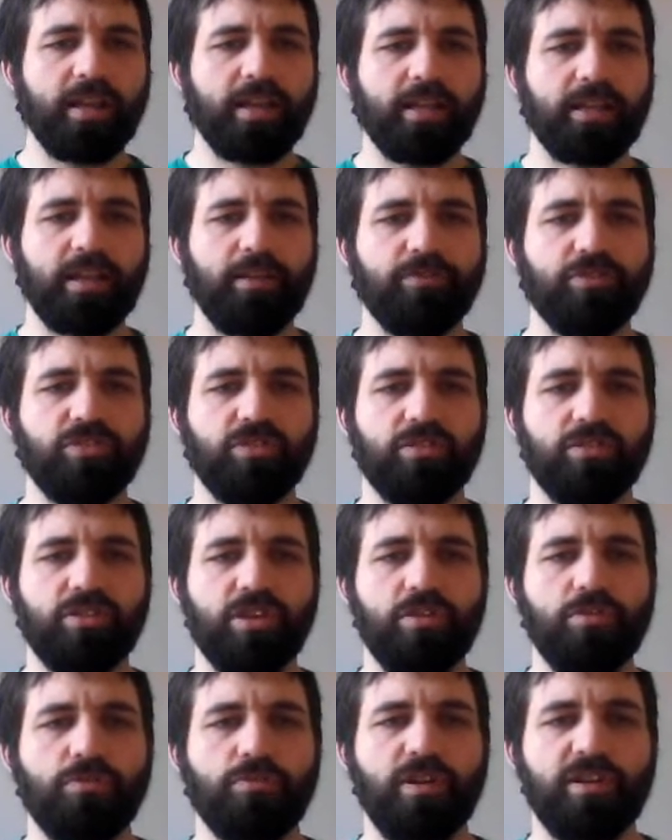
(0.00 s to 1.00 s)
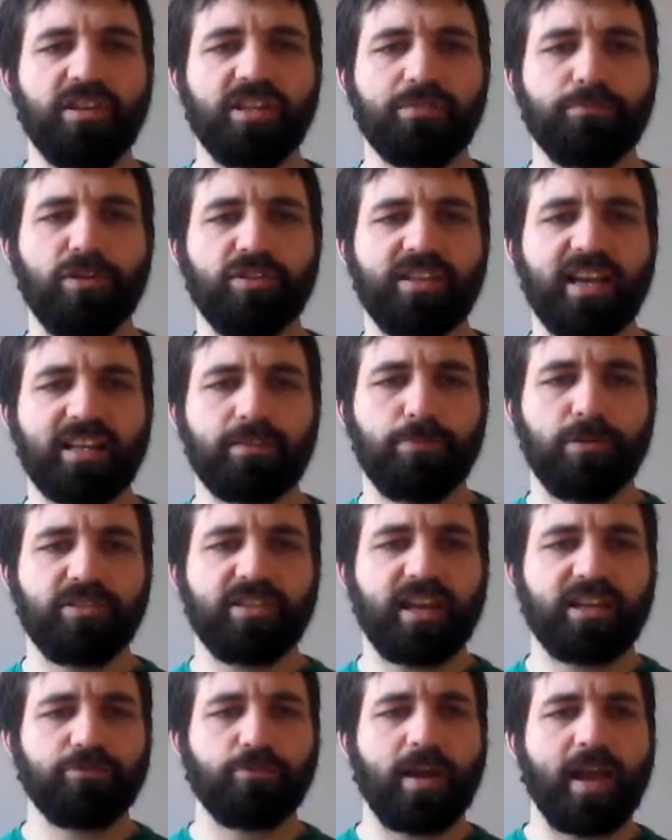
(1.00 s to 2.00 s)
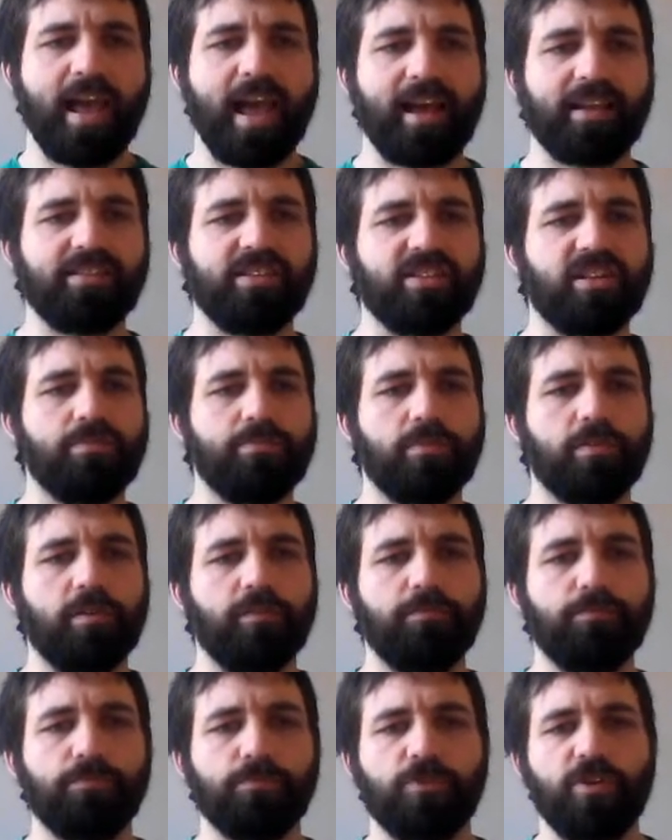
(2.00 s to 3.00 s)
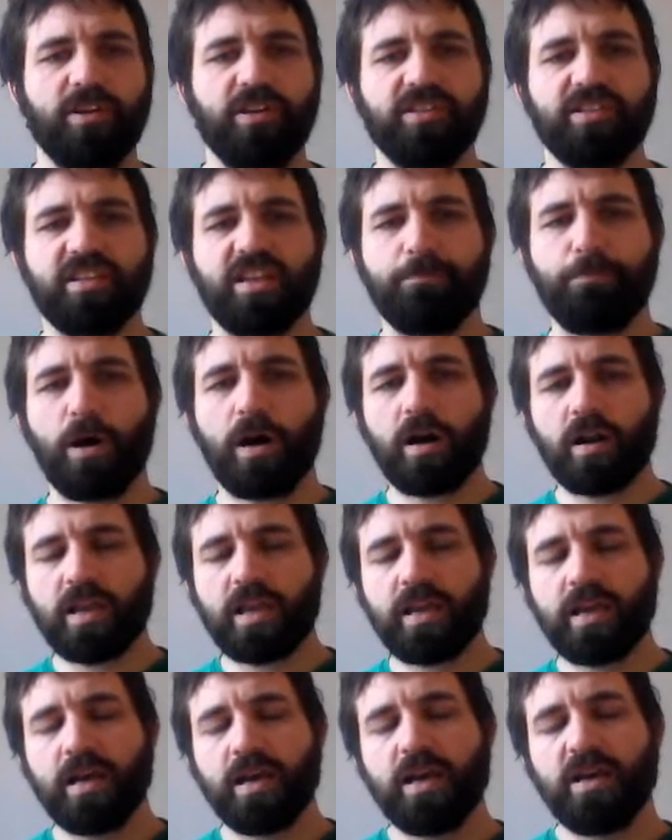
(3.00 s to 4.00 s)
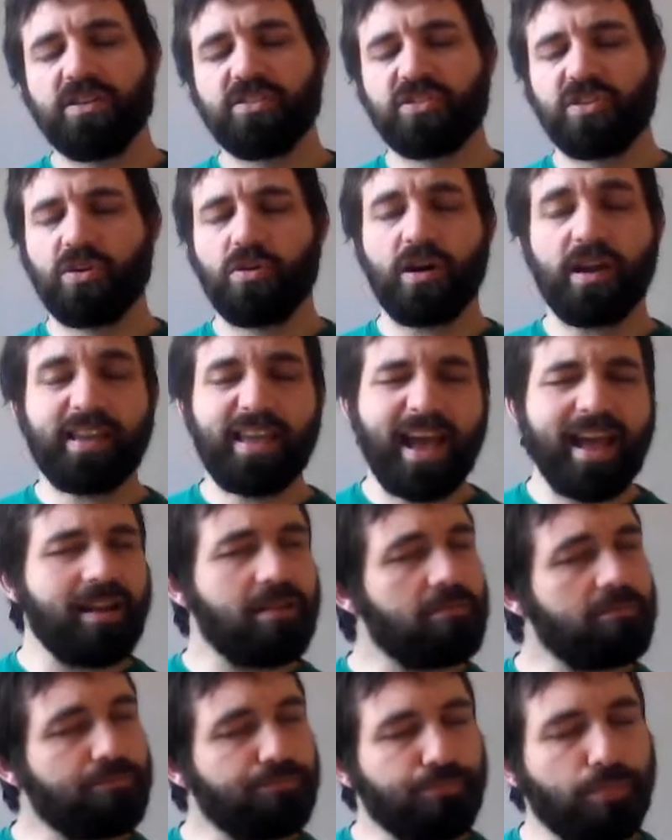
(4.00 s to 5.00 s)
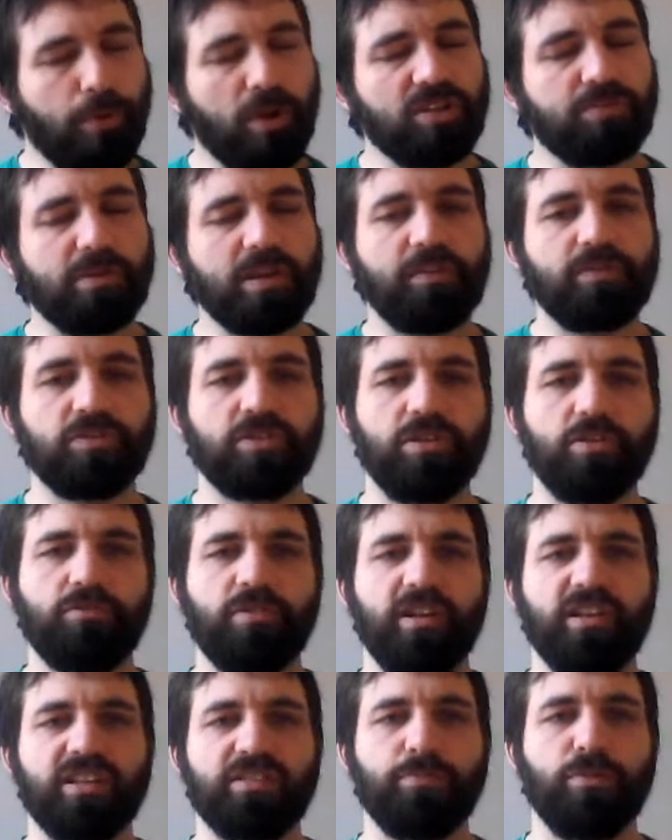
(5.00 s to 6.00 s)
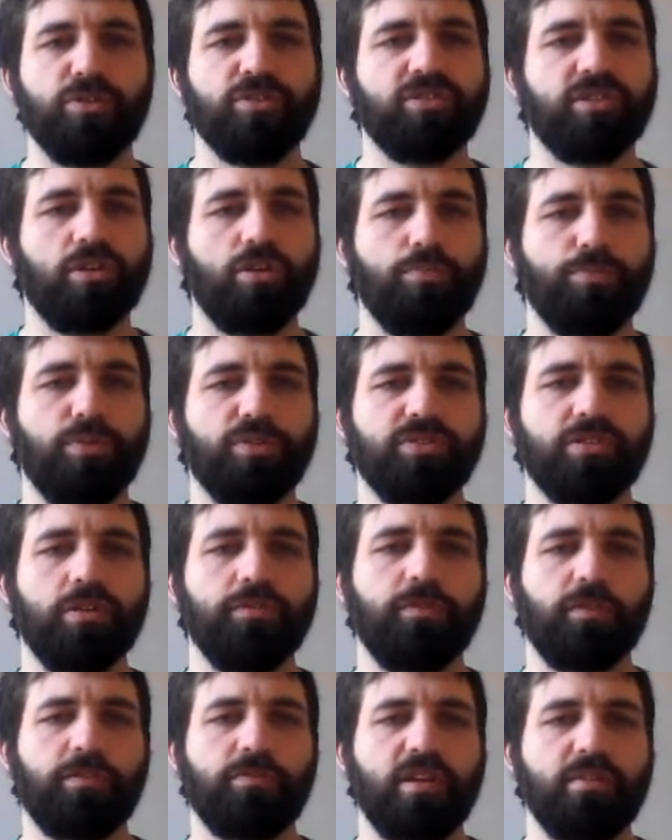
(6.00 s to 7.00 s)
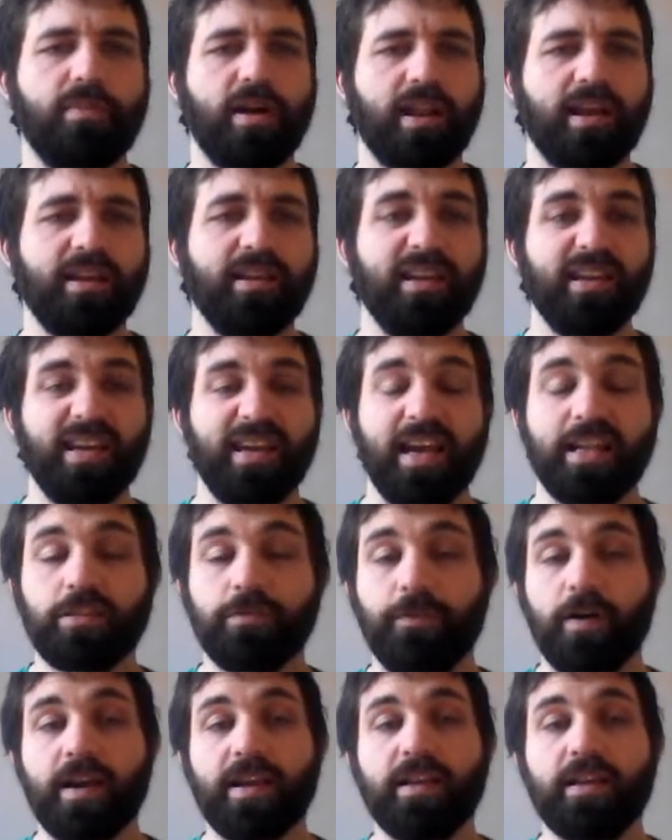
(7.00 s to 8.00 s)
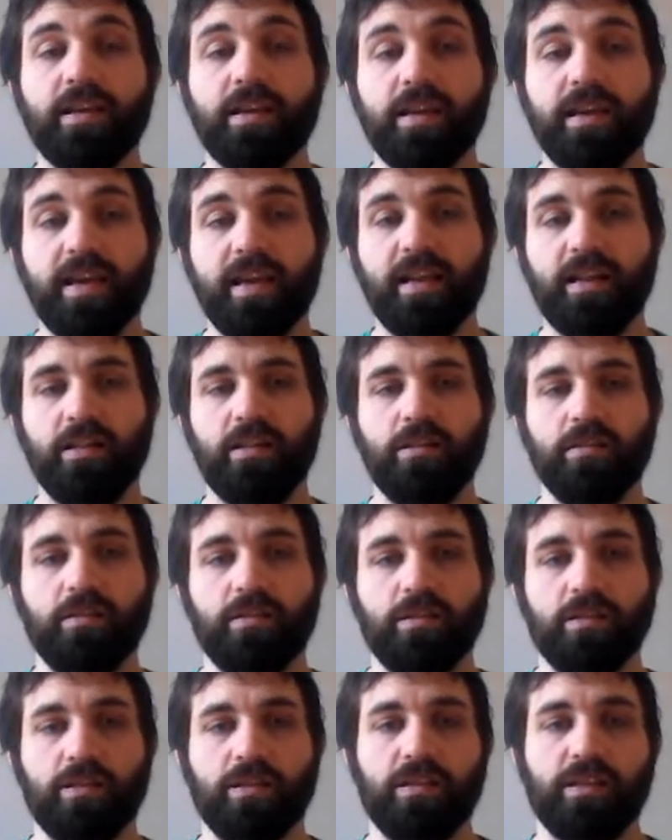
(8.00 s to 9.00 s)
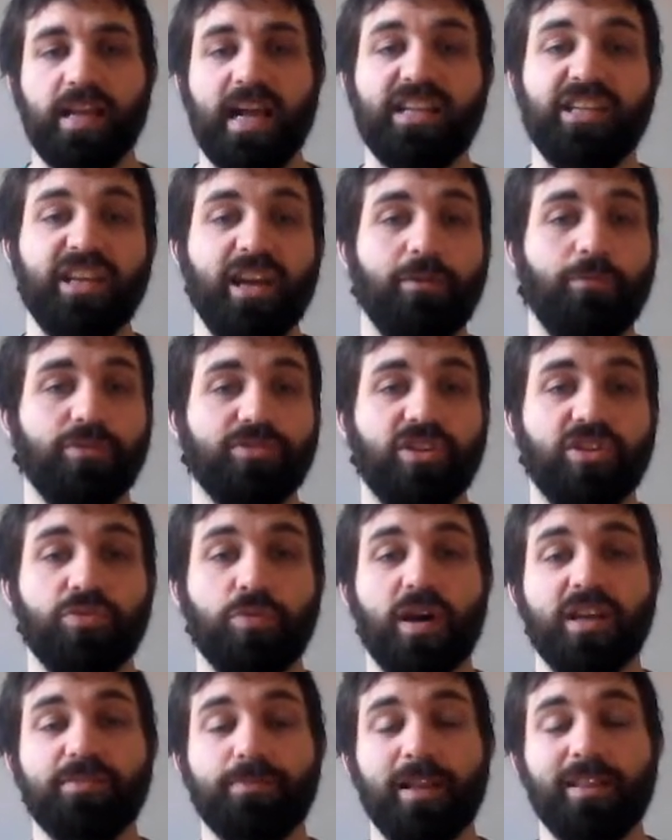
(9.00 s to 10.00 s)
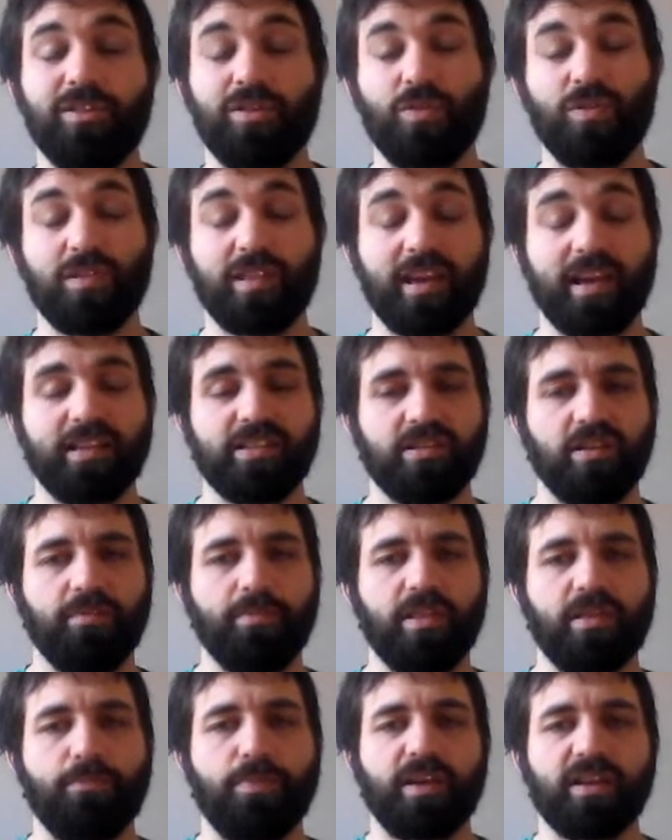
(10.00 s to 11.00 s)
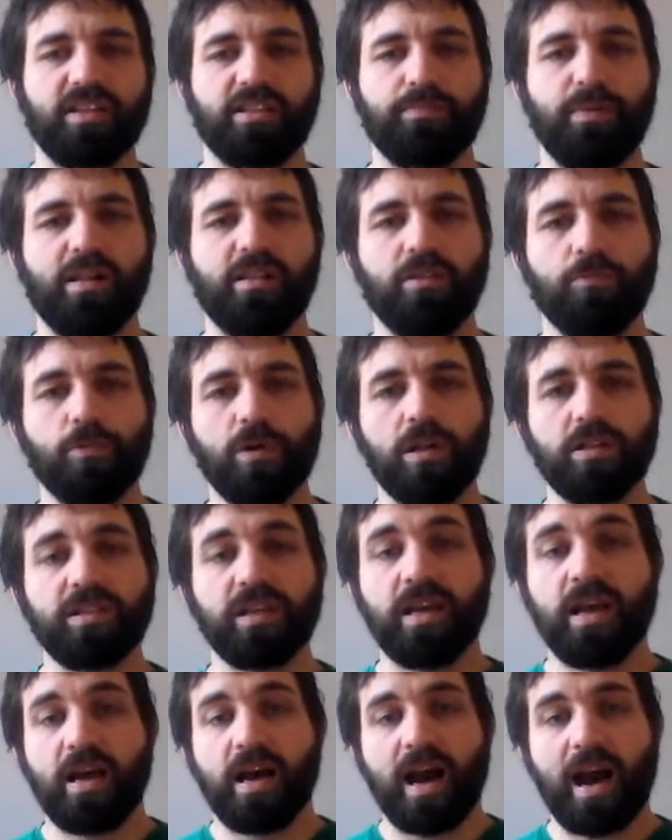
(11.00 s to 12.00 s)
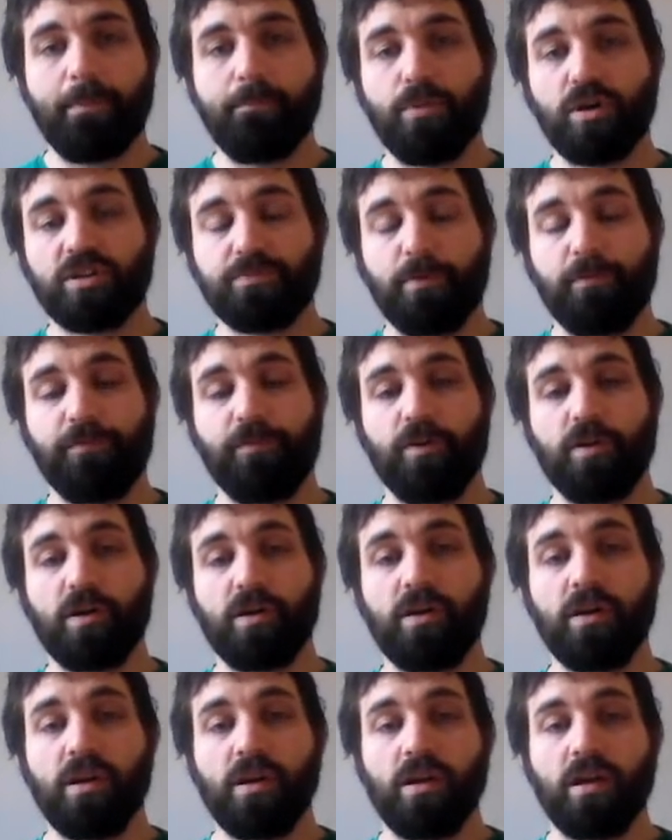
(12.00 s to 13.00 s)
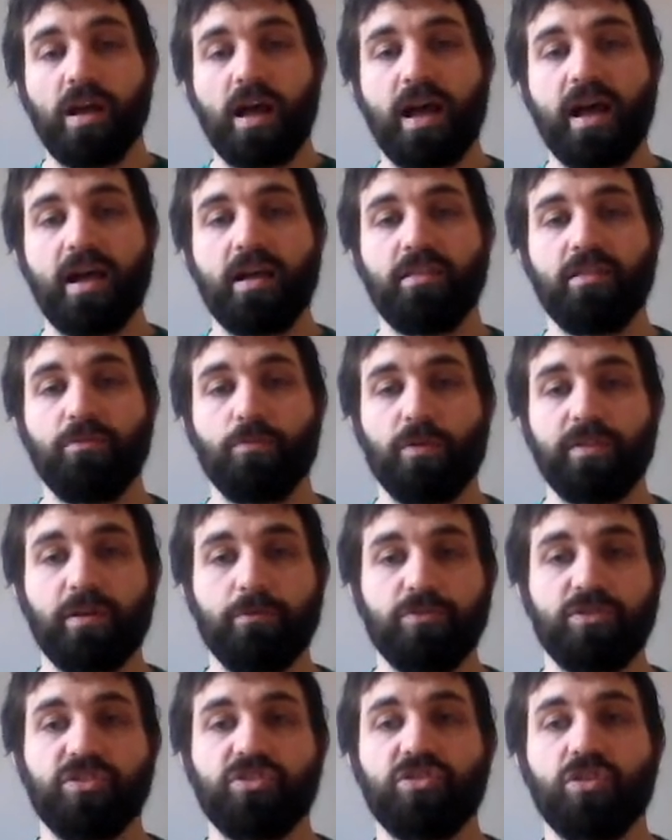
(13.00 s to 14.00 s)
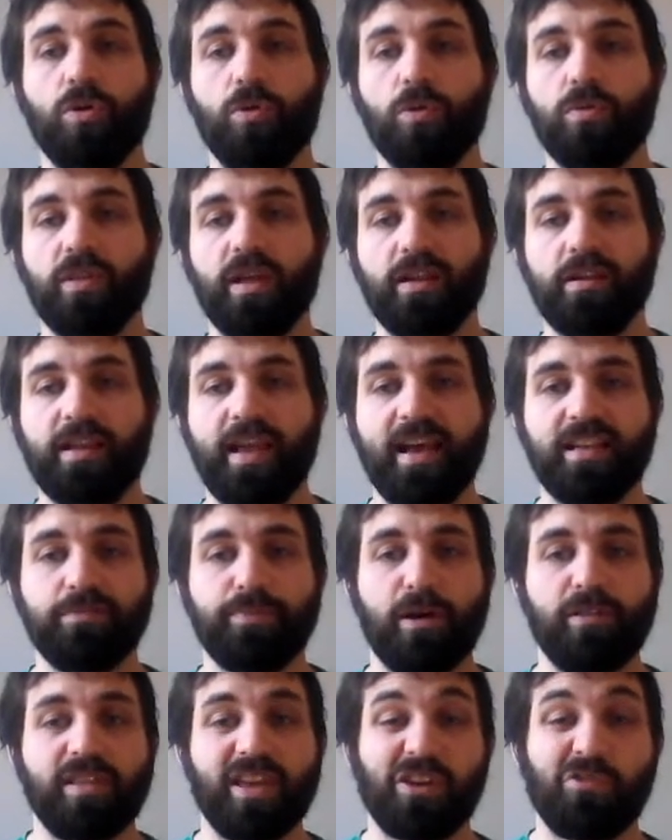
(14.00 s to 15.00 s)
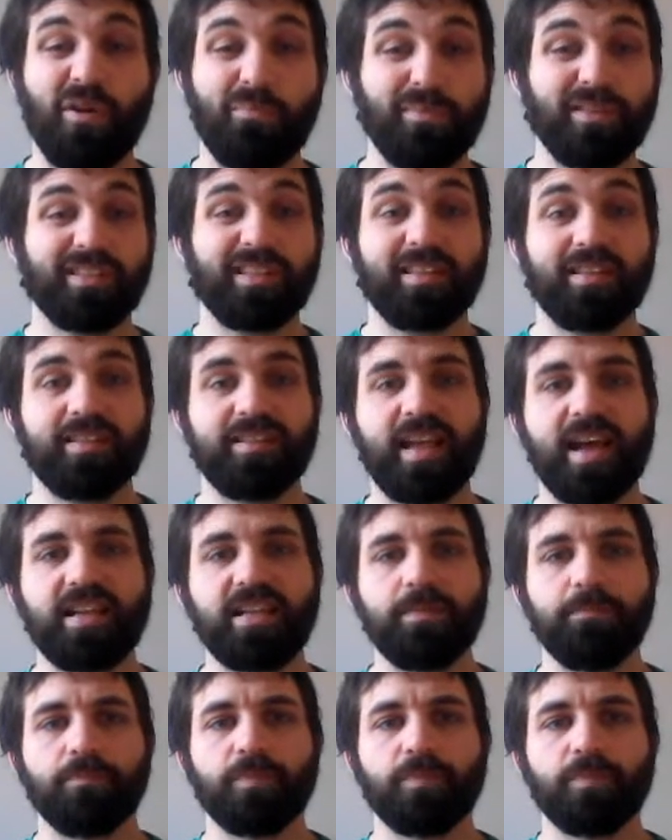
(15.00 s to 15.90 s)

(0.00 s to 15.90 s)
It gives 2 creatures +X, where X is the number of creatures in your party. So again, possibly giving 2 creatures +2 for 3 mana. It's fine. It'll catch you out once or twice, but I don't think it's going to be the biggest spell in the world. I much prefer the one that we just saw that cares about the equipment instead.